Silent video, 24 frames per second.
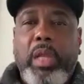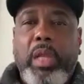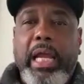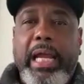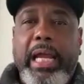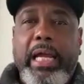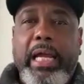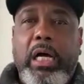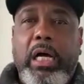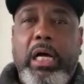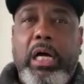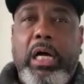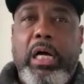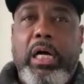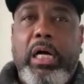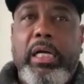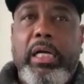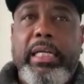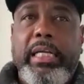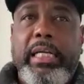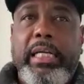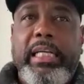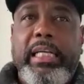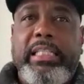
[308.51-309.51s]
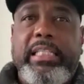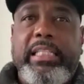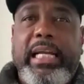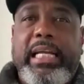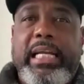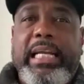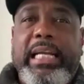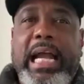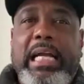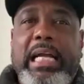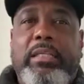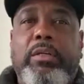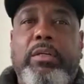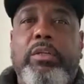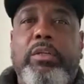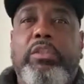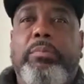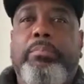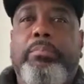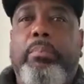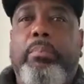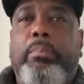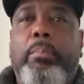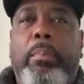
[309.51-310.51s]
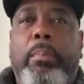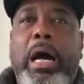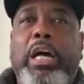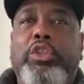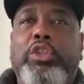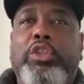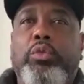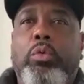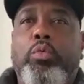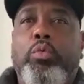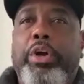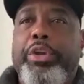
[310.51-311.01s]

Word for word: a, uh, it's like an actor's module